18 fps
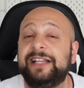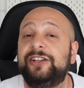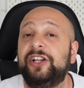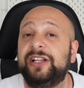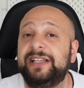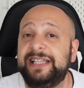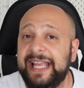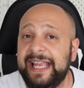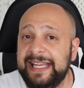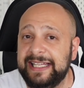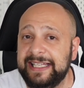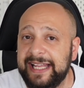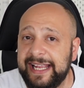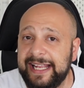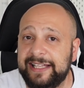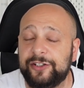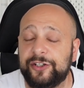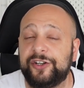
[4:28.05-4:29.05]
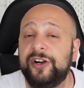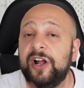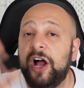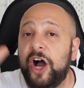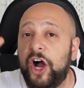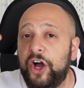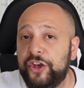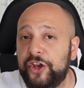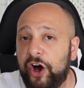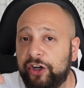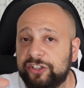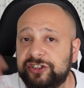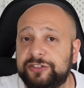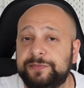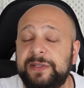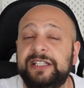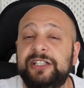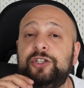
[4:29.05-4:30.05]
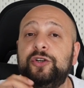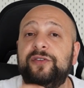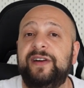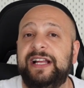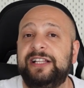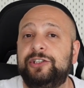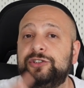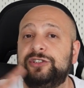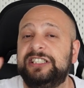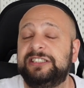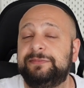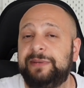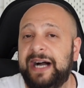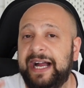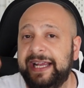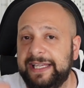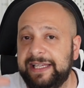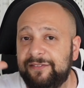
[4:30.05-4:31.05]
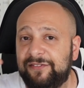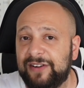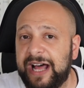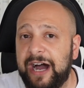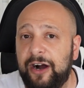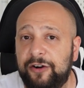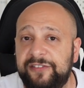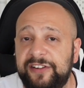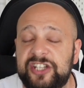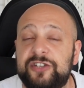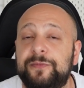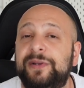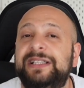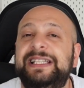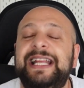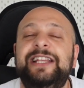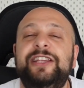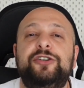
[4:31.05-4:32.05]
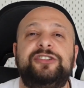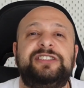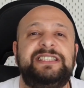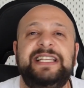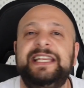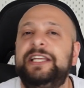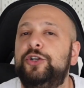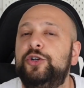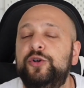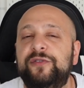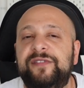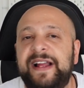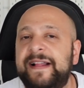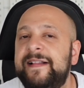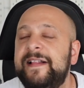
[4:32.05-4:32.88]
The day later, announcement, Juventus is buying Vlahovic. But did you see Juve,